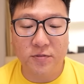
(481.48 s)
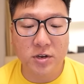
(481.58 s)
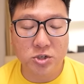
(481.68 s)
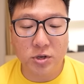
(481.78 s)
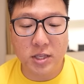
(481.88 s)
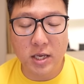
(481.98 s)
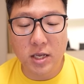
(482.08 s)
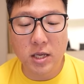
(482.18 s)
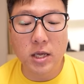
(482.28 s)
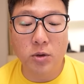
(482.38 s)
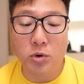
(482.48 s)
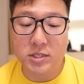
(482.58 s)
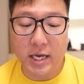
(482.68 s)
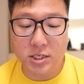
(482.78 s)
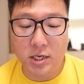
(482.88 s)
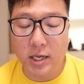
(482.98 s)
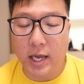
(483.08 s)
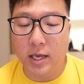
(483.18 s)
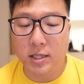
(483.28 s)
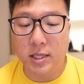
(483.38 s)
for the Dratini, it was actually
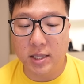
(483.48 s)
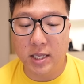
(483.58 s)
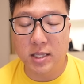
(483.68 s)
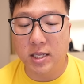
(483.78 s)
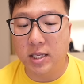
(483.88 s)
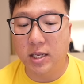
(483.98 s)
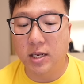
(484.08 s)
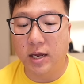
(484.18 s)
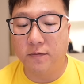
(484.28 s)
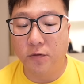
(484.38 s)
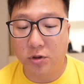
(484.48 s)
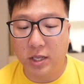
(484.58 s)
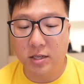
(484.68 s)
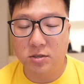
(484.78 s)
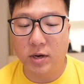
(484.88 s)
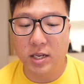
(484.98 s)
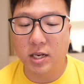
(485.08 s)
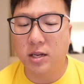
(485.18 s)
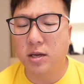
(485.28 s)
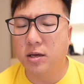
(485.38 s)
a 13, like 14, so I
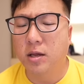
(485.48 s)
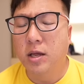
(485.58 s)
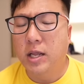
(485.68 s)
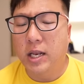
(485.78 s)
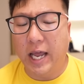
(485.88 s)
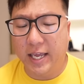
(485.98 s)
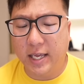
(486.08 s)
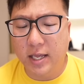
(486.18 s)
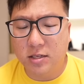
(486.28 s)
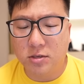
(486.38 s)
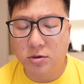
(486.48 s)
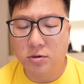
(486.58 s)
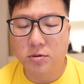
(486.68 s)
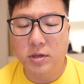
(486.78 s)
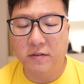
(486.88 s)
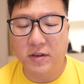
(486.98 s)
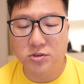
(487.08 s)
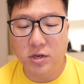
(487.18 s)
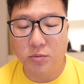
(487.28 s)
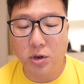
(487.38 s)
didn't like it, so
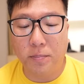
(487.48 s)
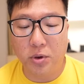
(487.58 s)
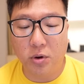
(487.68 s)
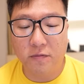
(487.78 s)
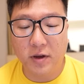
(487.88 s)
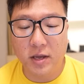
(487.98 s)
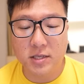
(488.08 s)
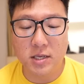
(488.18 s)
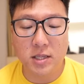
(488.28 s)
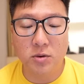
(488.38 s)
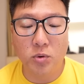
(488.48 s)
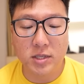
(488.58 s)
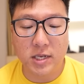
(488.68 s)
eventually I went to purify it. Certain ones